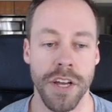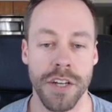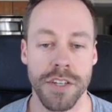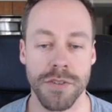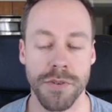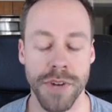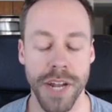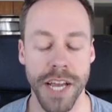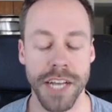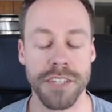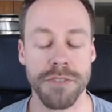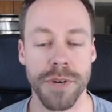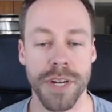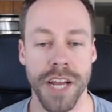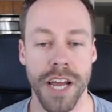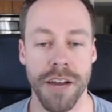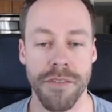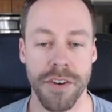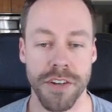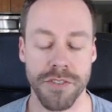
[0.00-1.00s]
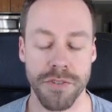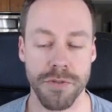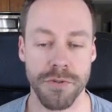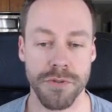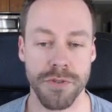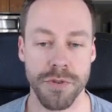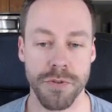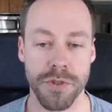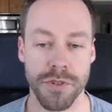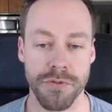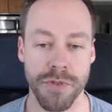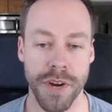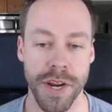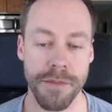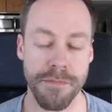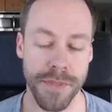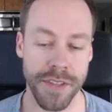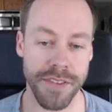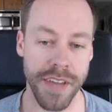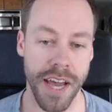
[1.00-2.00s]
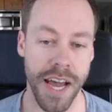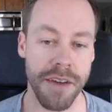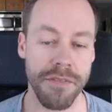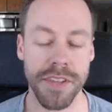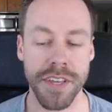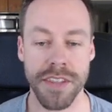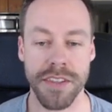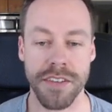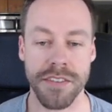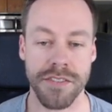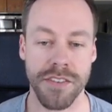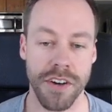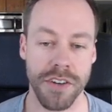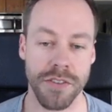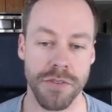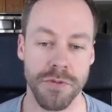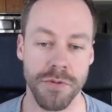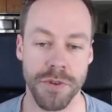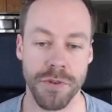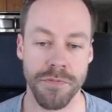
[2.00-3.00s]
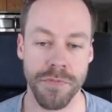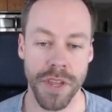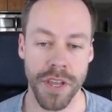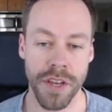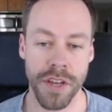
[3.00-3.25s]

So next we're going to have our two tools, right? The Tavily and the stock tool.